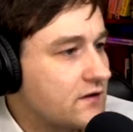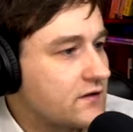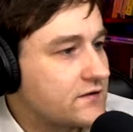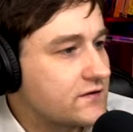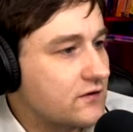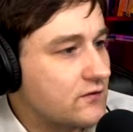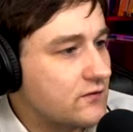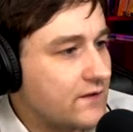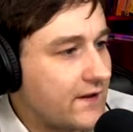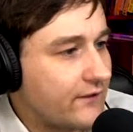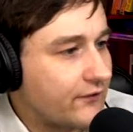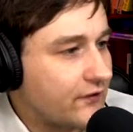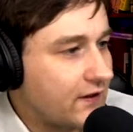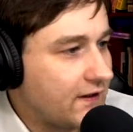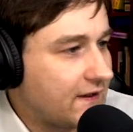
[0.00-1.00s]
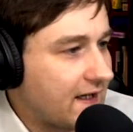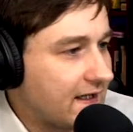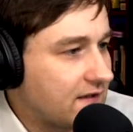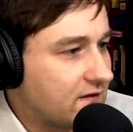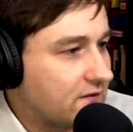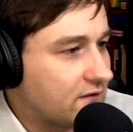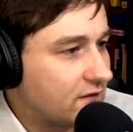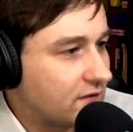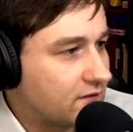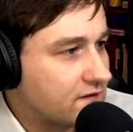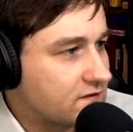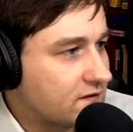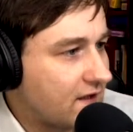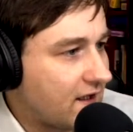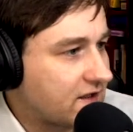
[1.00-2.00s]
So we have 39.
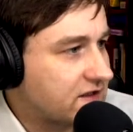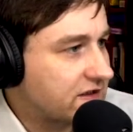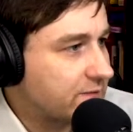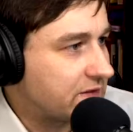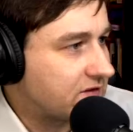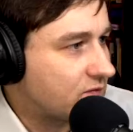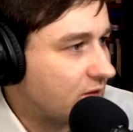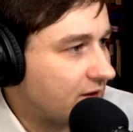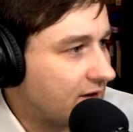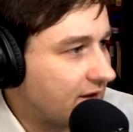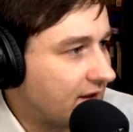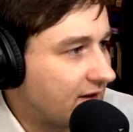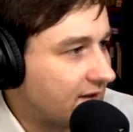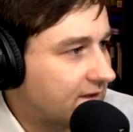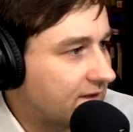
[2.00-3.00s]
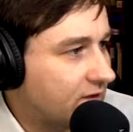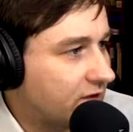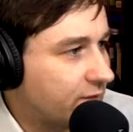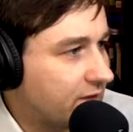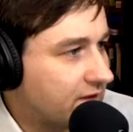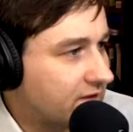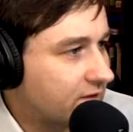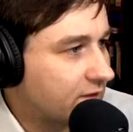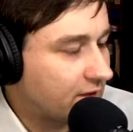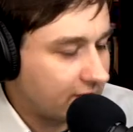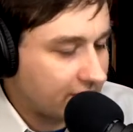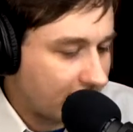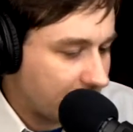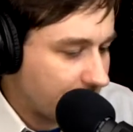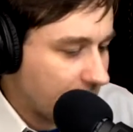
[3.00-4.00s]
This should actually be 29. Excuse me. This was a
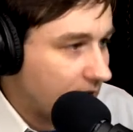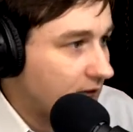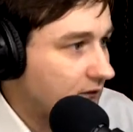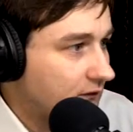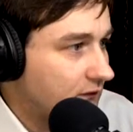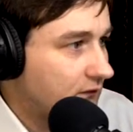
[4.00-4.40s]
typo.